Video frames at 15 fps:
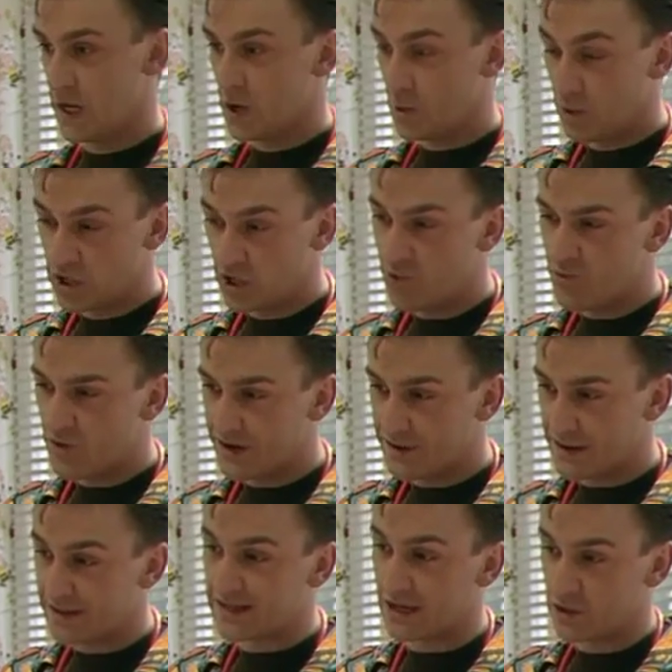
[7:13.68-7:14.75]
When you
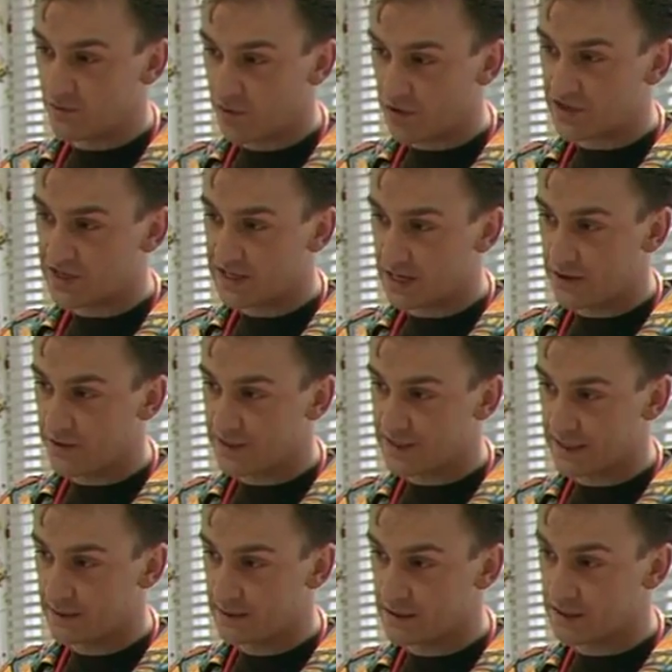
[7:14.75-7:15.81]
realise that you've got a serious
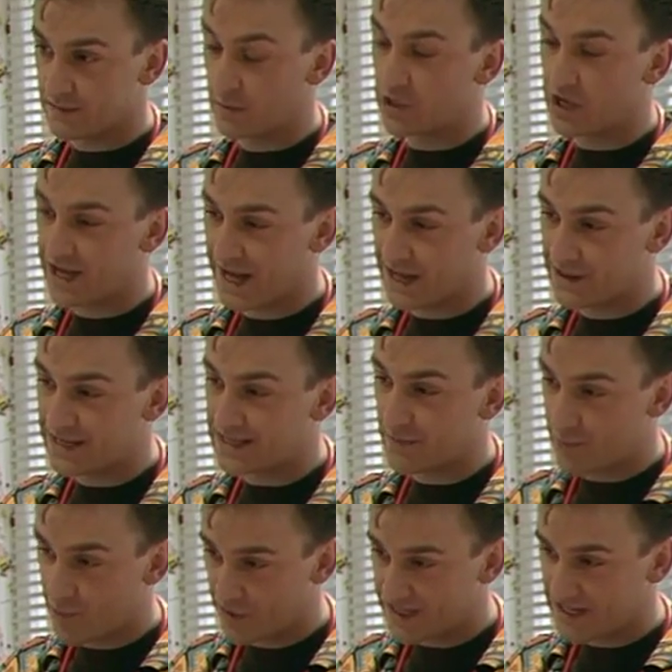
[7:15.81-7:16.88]
illness, but you can lead a
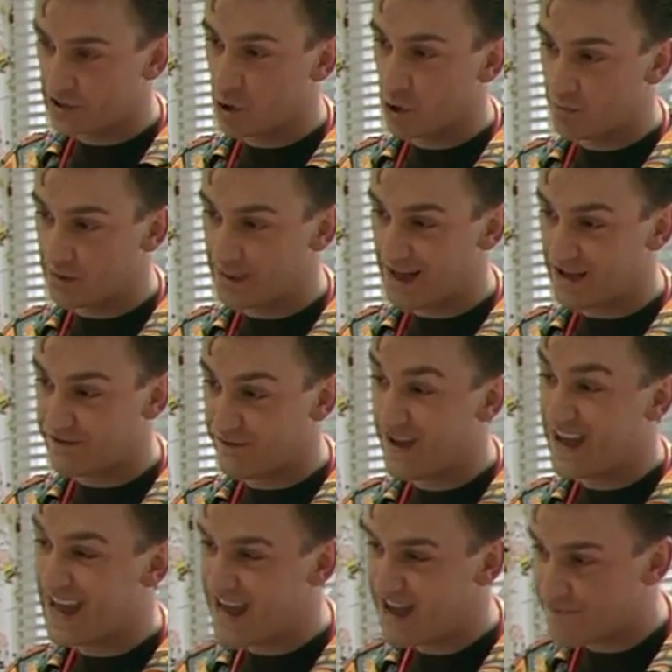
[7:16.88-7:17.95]
pretty normal
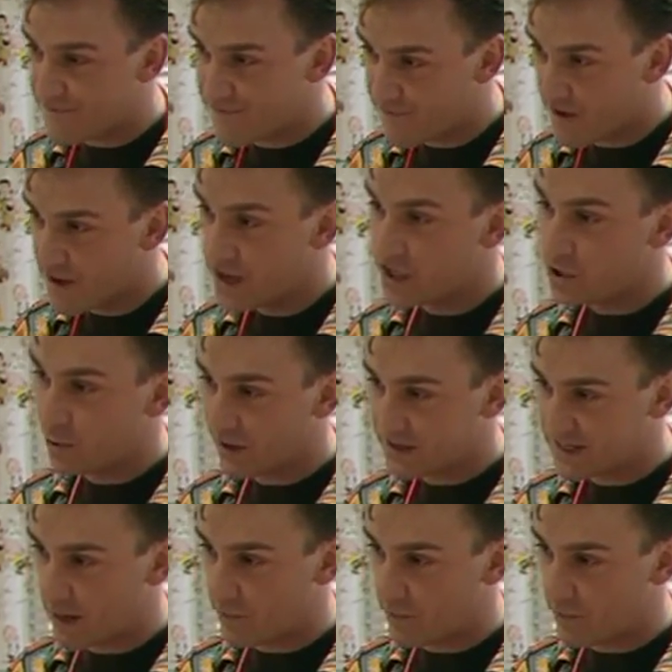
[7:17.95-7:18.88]
life if you accept